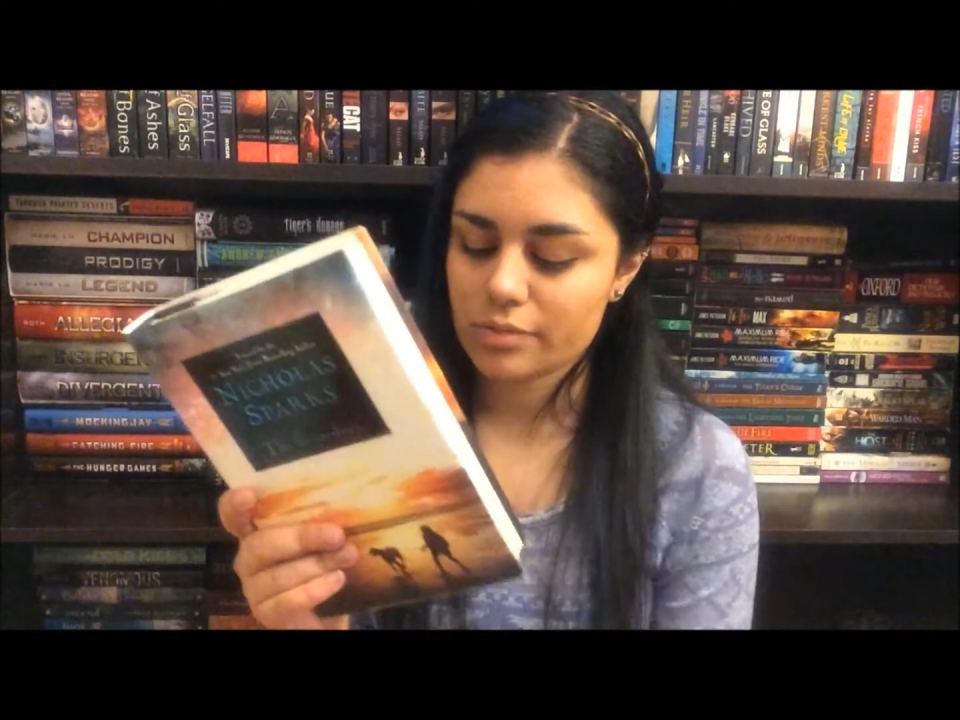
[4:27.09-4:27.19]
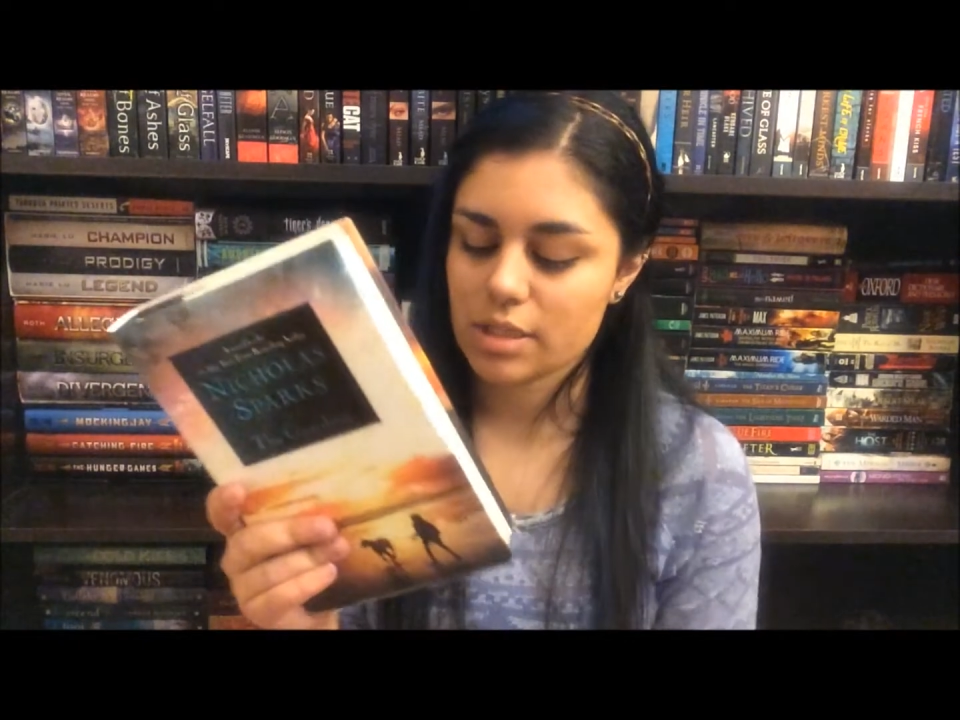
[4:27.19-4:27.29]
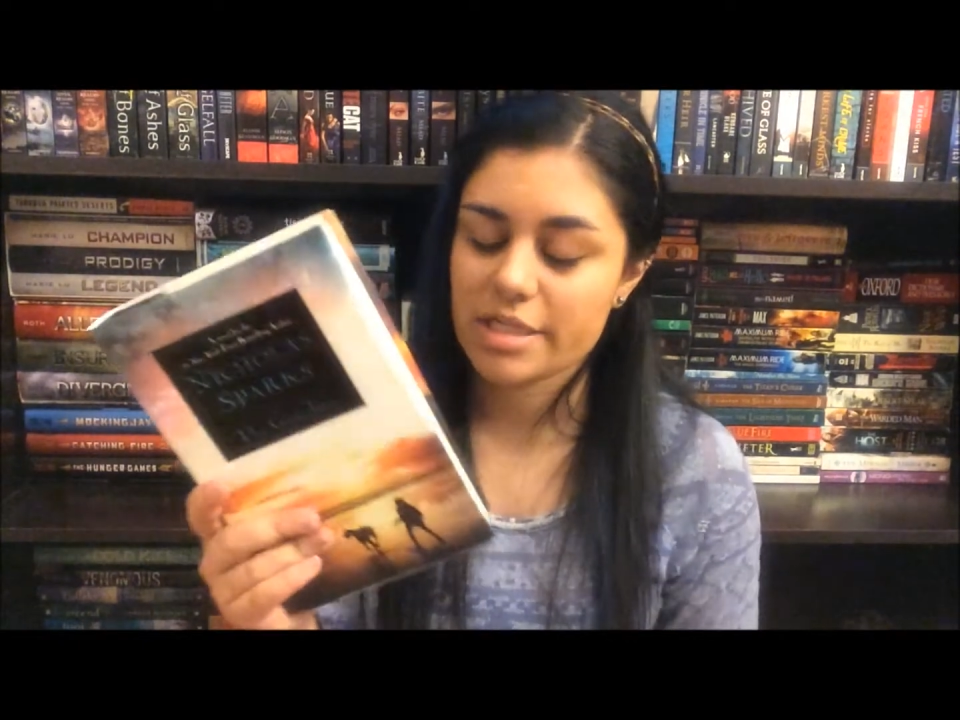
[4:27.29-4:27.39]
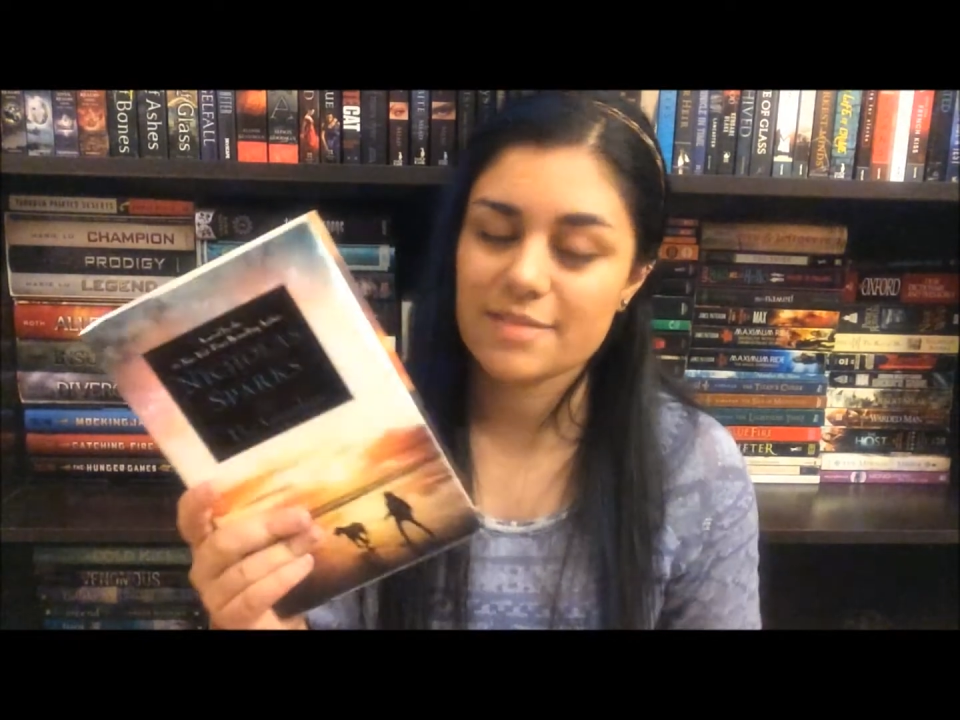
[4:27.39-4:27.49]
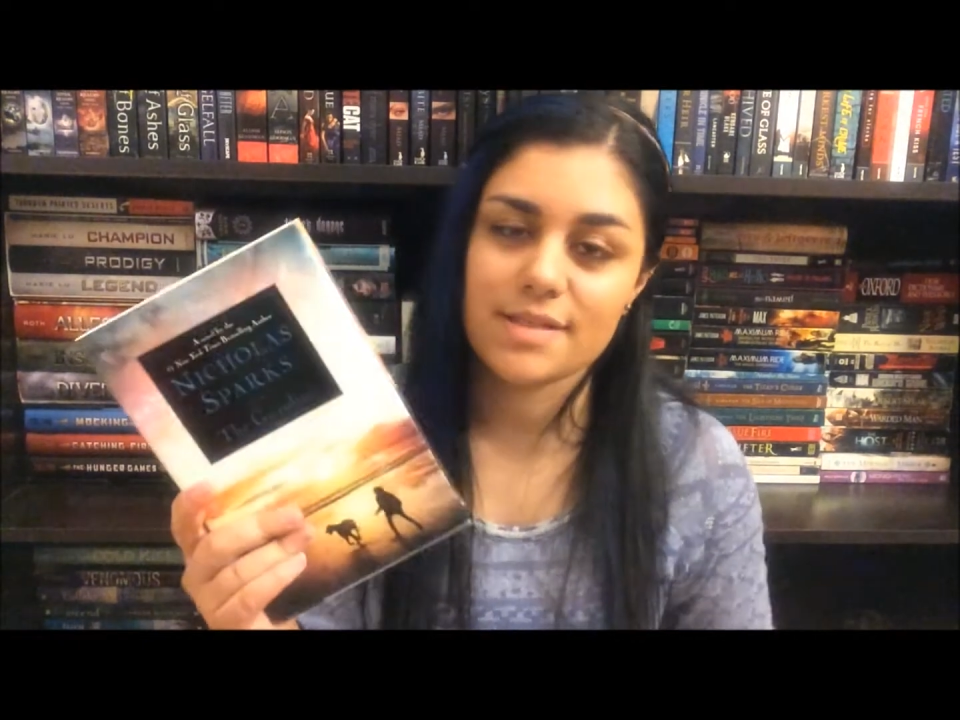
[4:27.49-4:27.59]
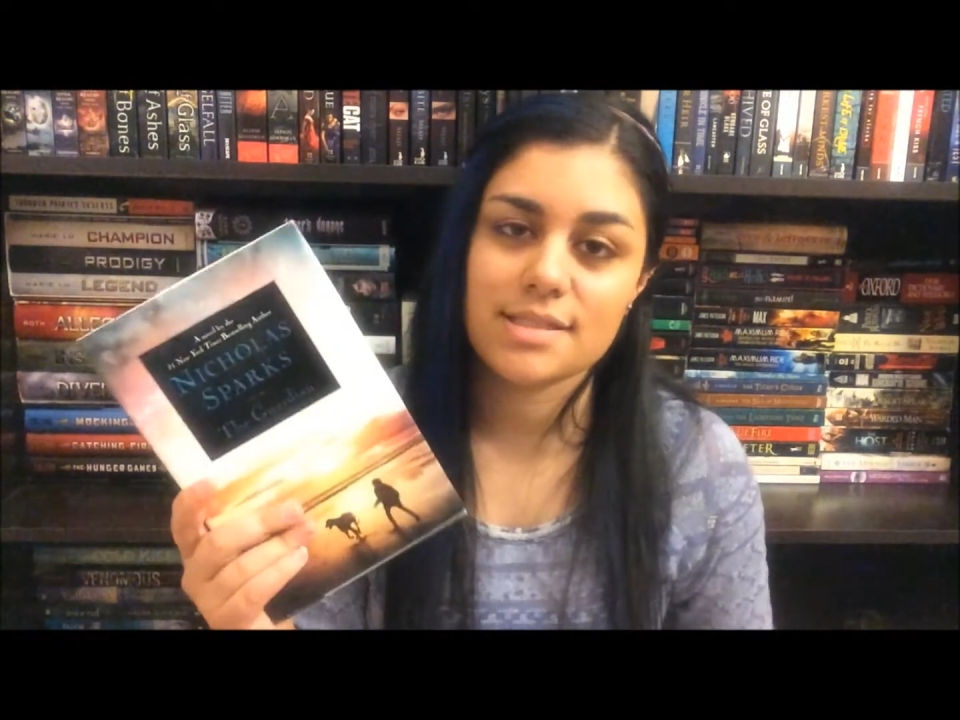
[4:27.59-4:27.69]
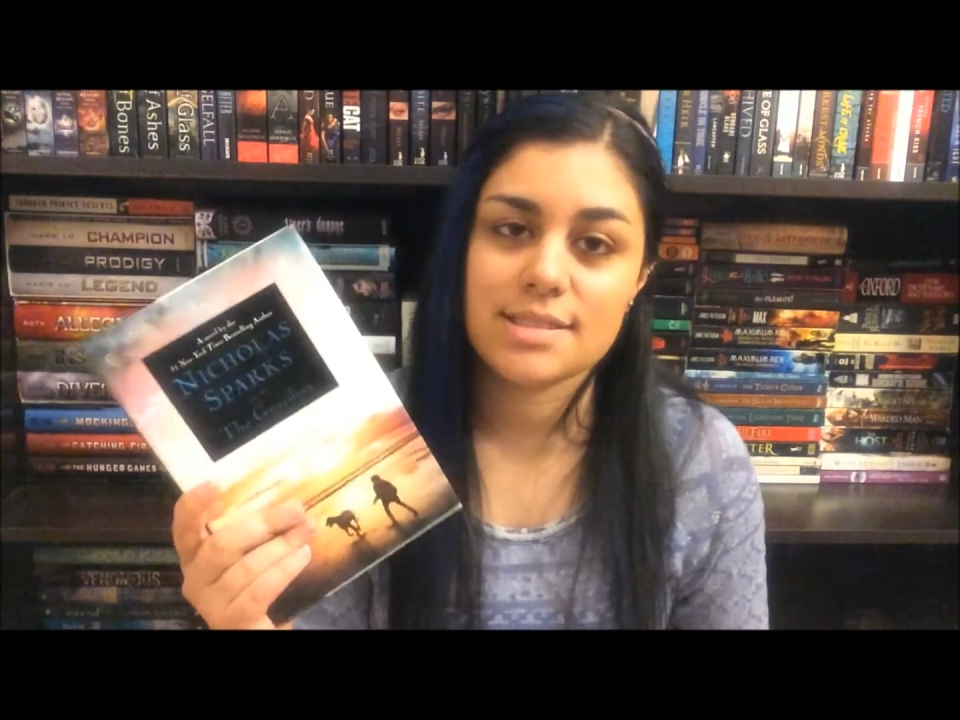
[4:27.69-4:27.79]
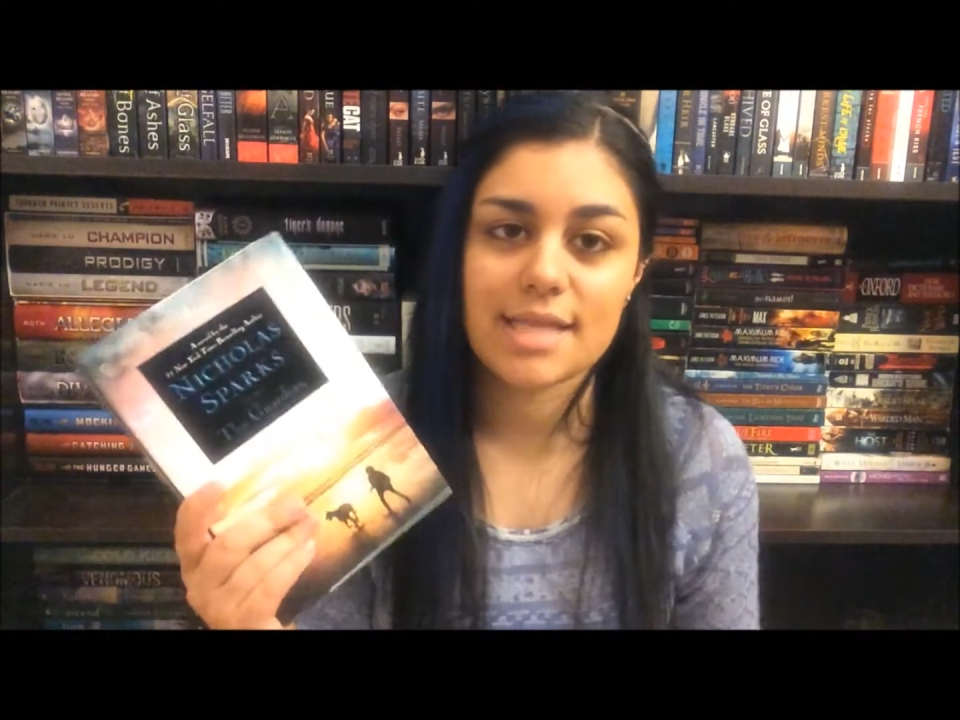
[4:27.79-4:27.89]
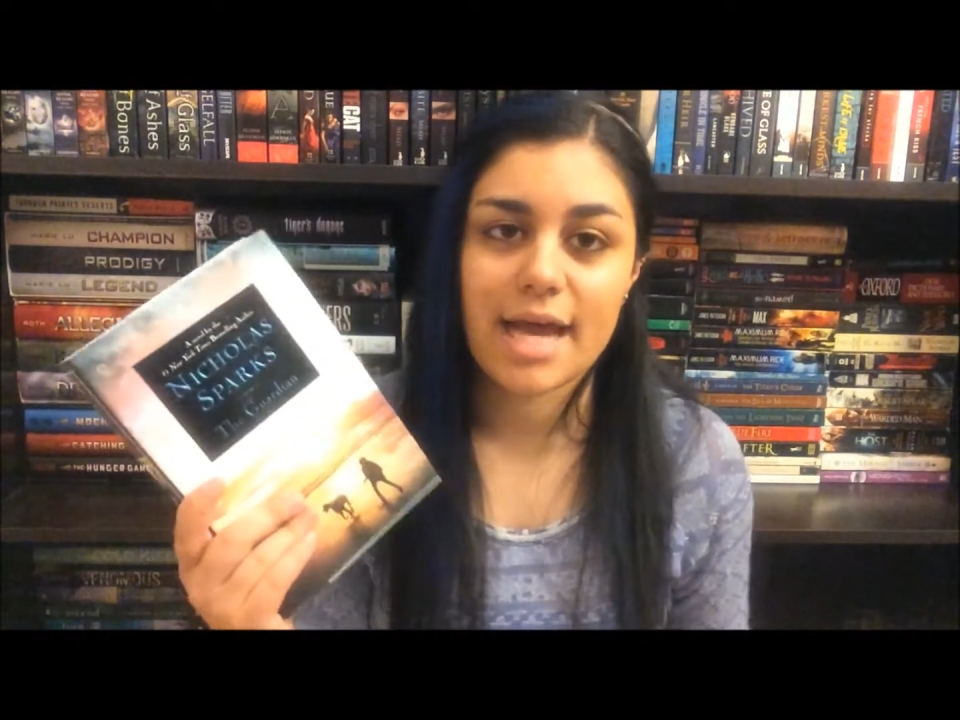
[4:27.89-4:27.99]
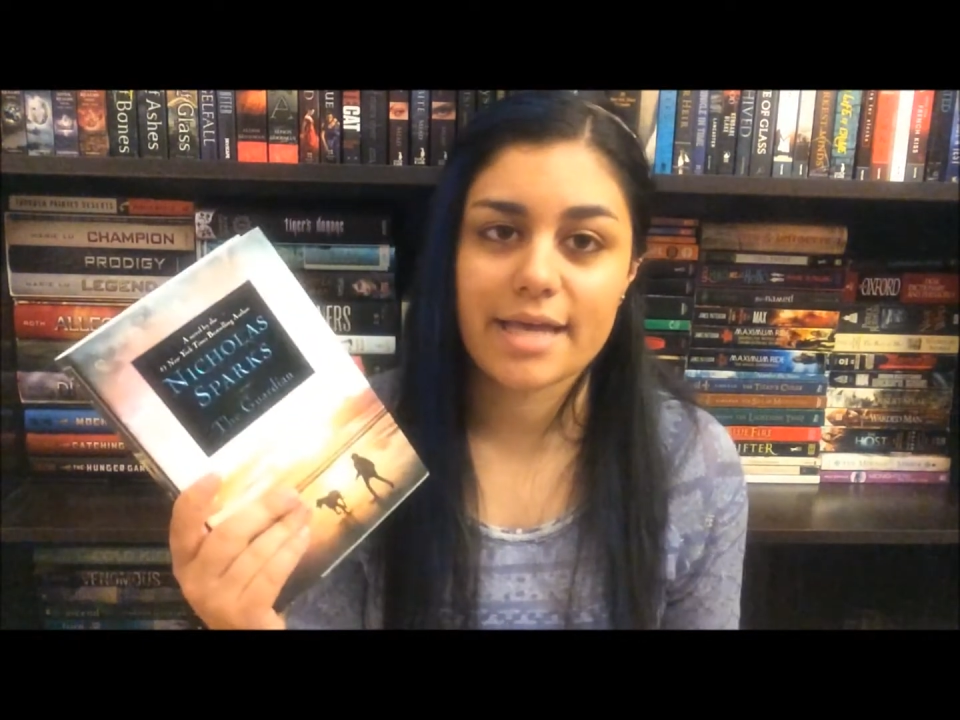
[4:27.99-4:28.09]
whose
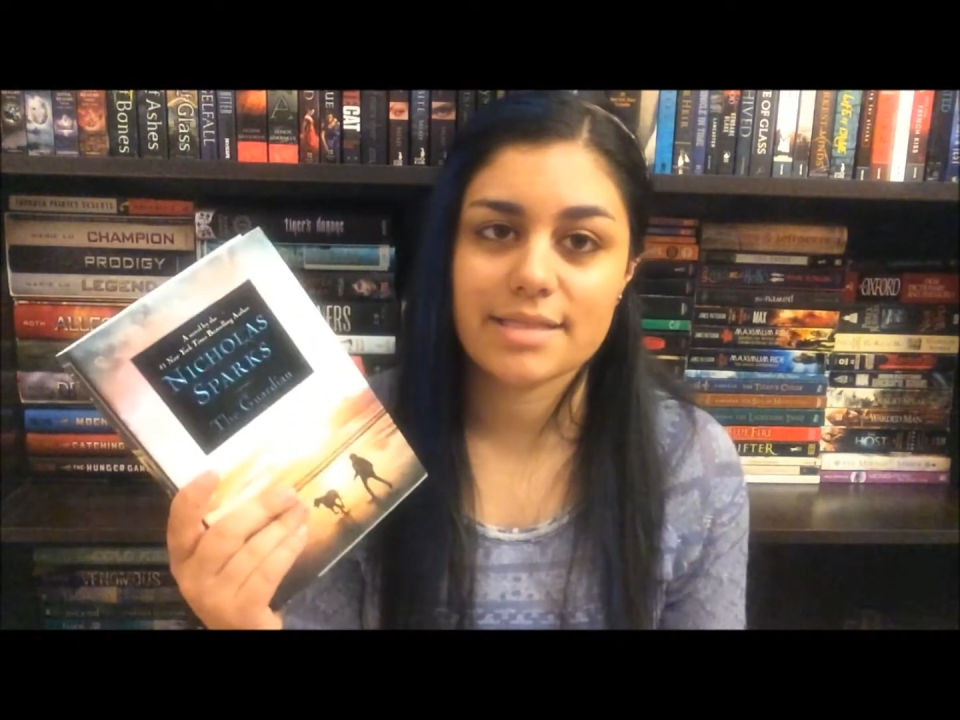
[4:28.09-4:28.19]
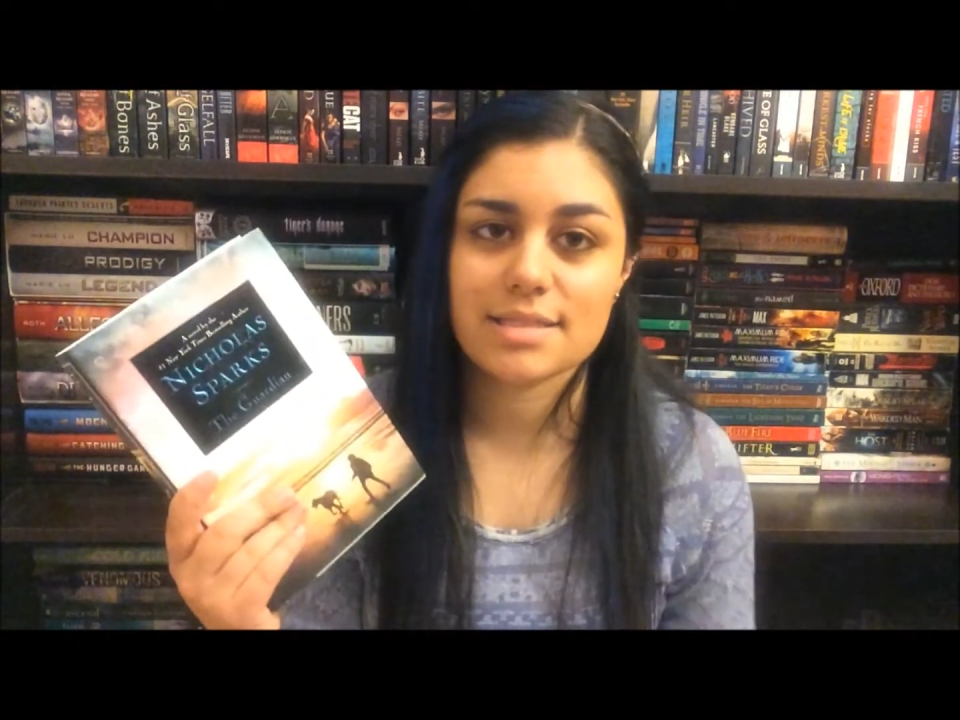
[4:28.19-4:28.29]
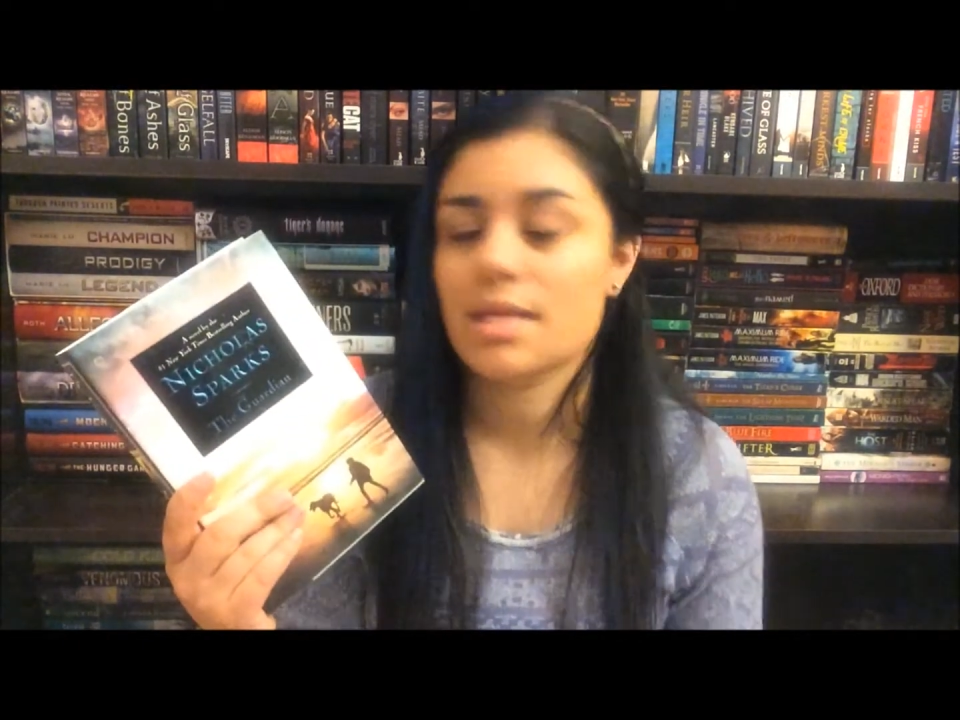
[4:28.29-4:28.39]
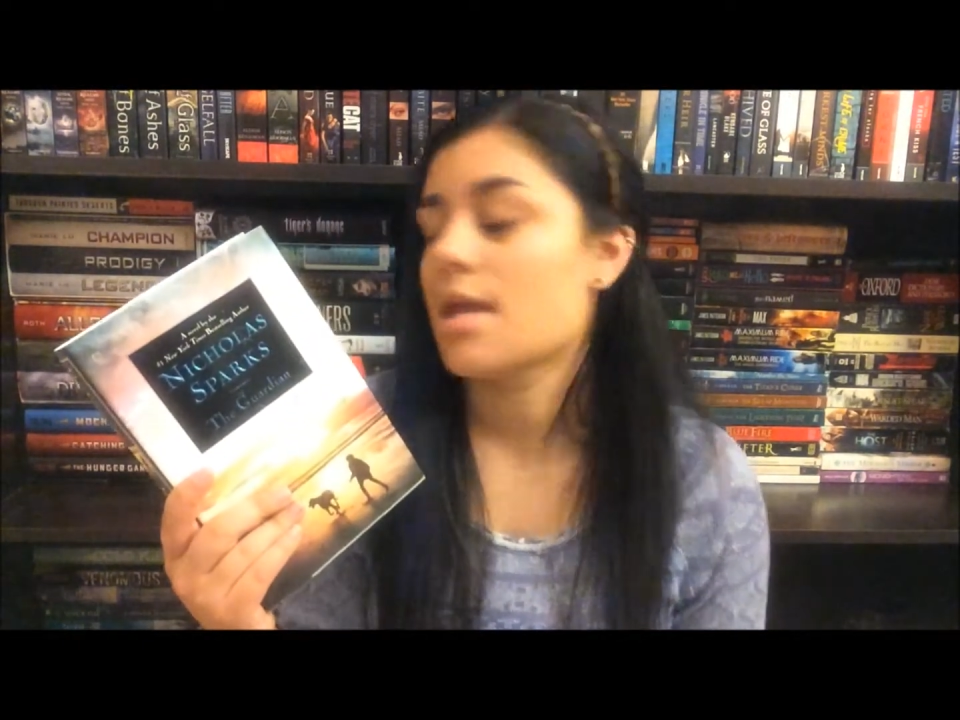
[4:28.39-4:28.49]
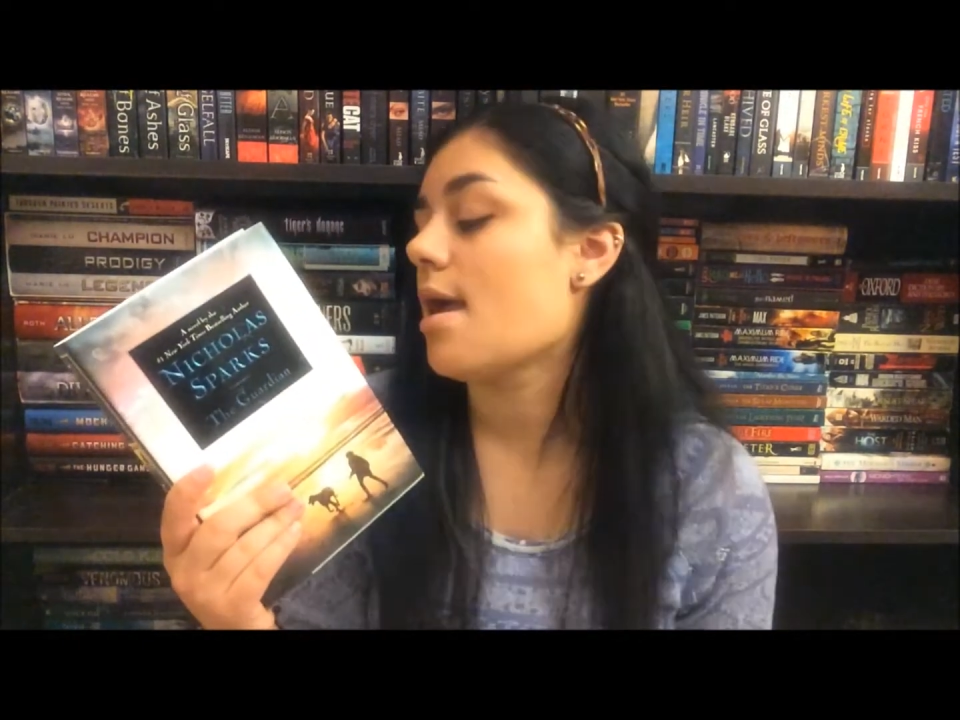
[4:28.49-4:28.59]
husband dies,